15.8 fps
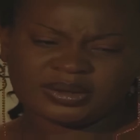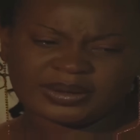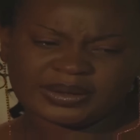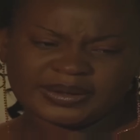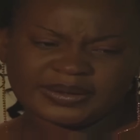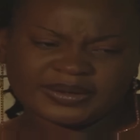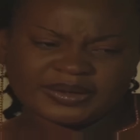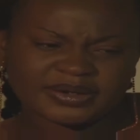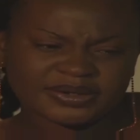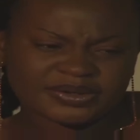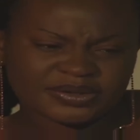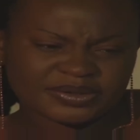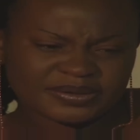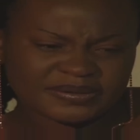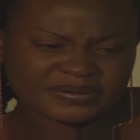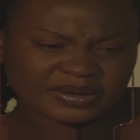I heard
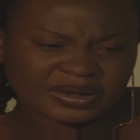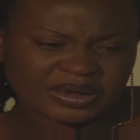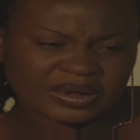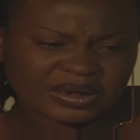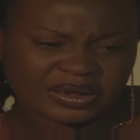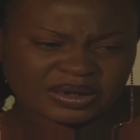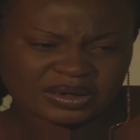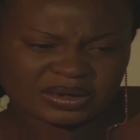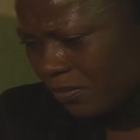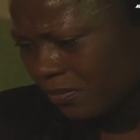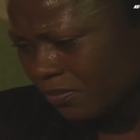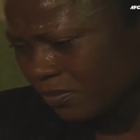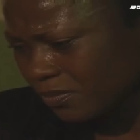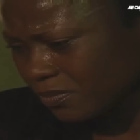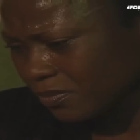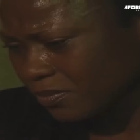you say
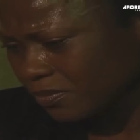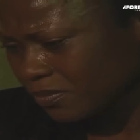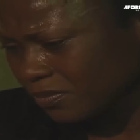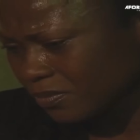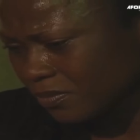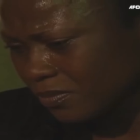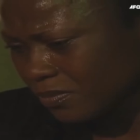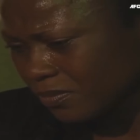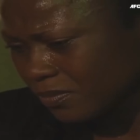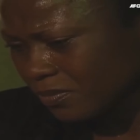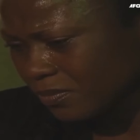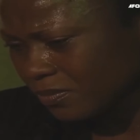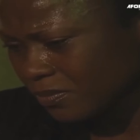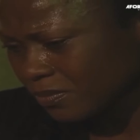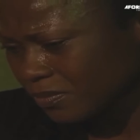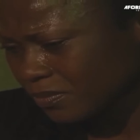
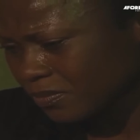you